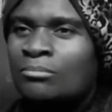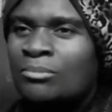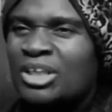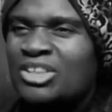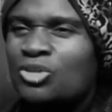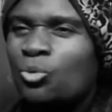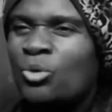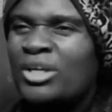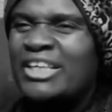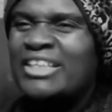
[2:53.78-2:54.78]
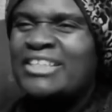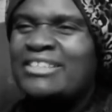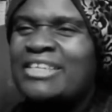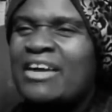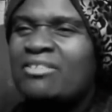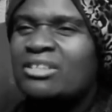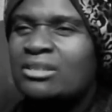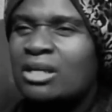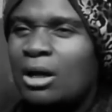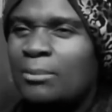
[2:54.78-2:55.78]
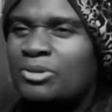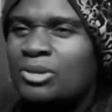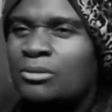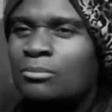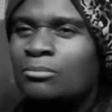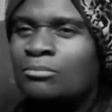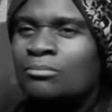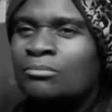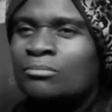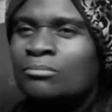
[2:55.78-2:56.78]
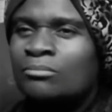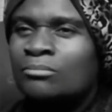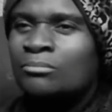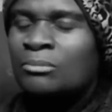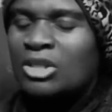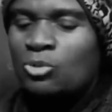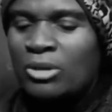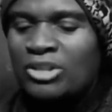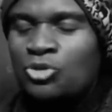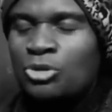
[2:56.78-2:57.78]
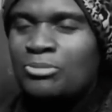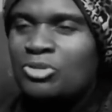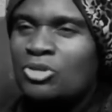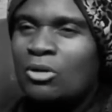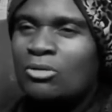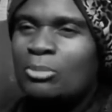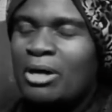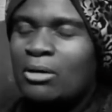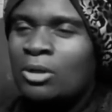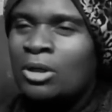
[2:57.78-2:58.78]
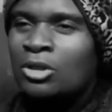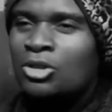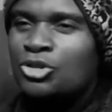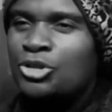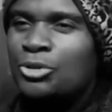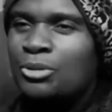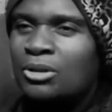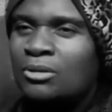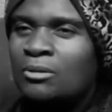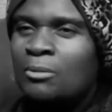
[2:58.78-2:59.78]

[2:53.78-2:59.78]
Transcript: Because the wickedness never stopped. That's why the scripture talked about Judah